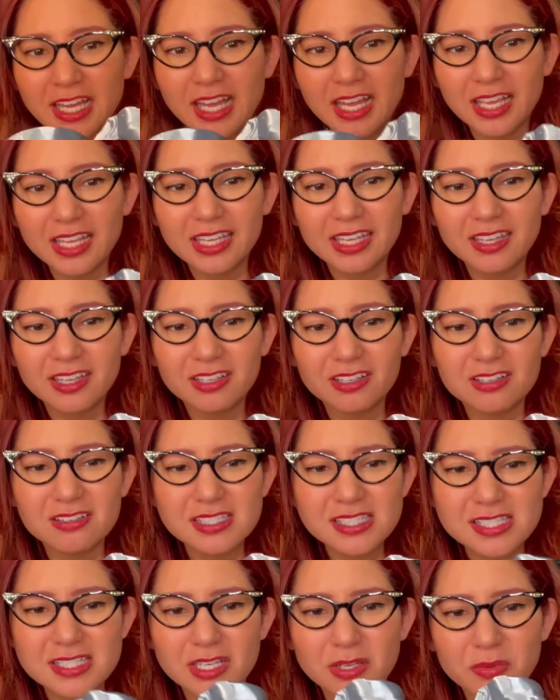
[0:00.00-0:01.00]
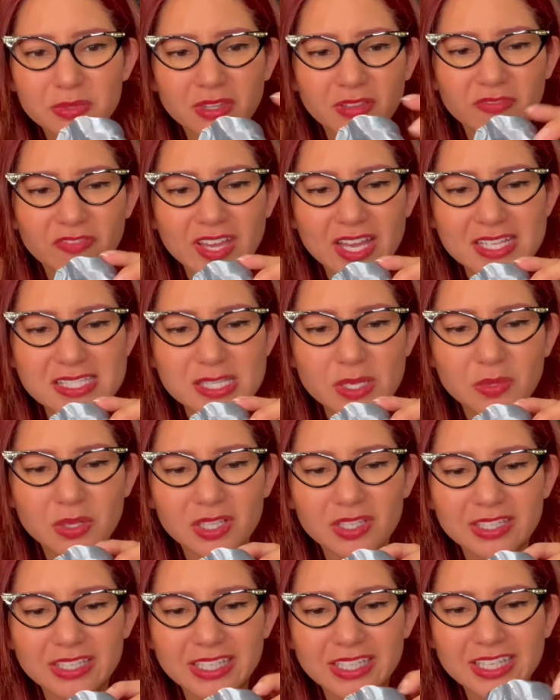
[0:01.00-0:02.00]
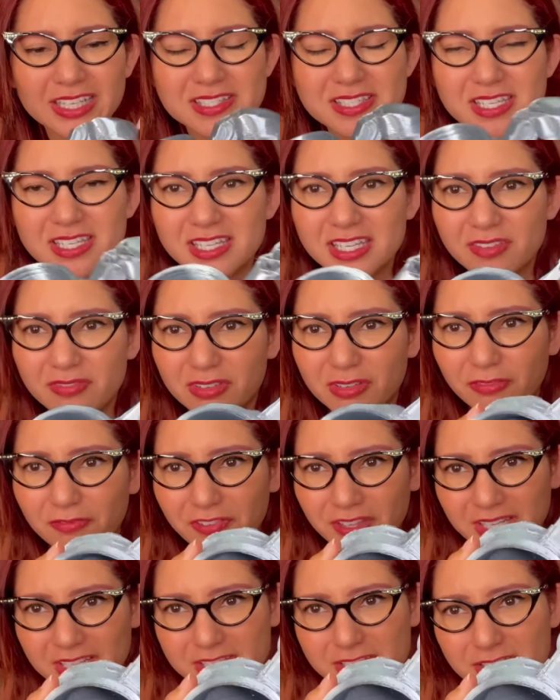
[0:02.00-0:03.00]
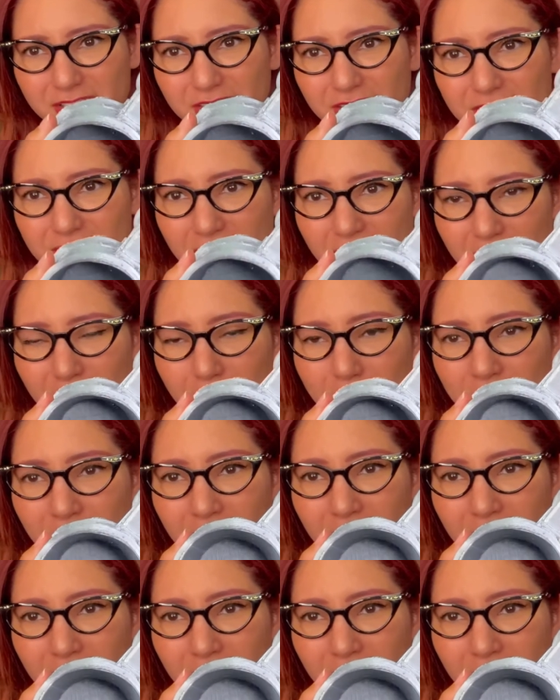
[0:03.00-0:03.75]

and also with the fast quality, it didn't even finish to the top.